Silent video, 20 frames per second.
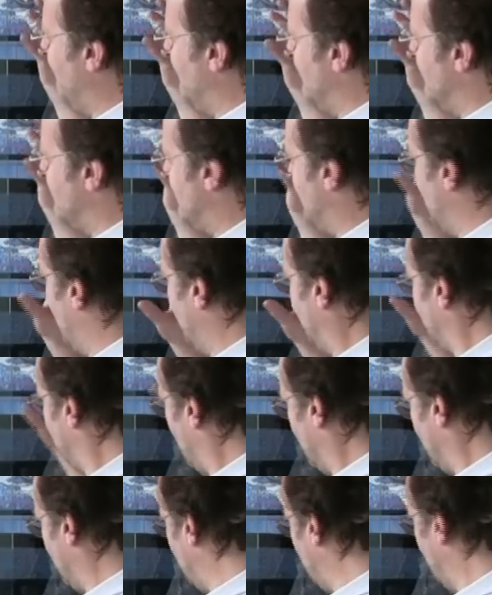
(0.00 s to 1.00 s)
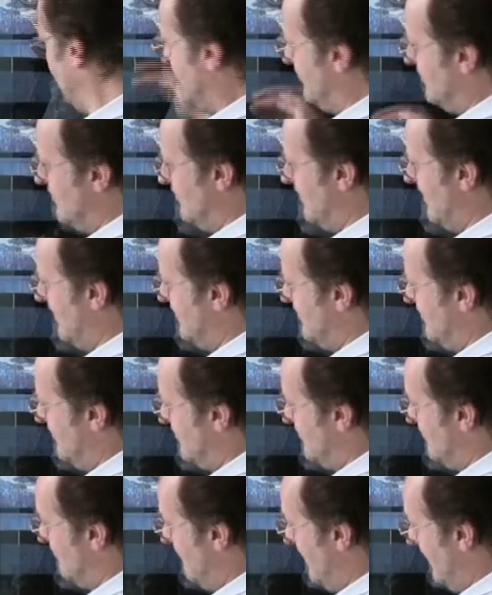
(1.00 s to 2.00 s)
It was, I've done a load of due
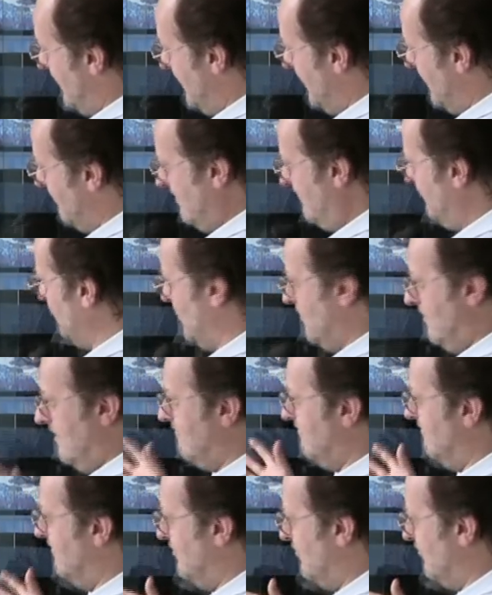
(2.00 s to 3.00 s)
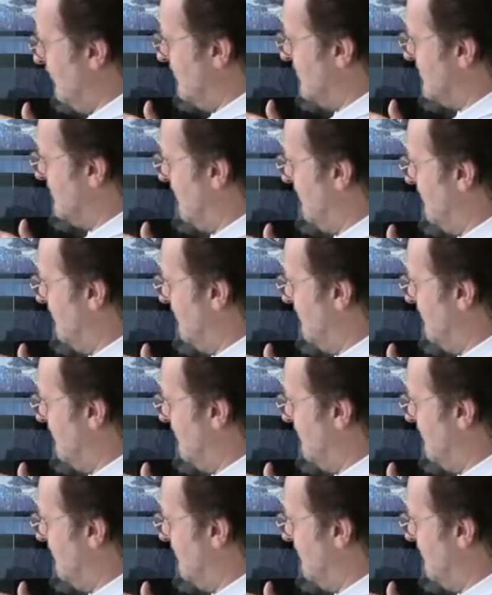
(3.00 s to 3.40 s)
diligence already before you even bought the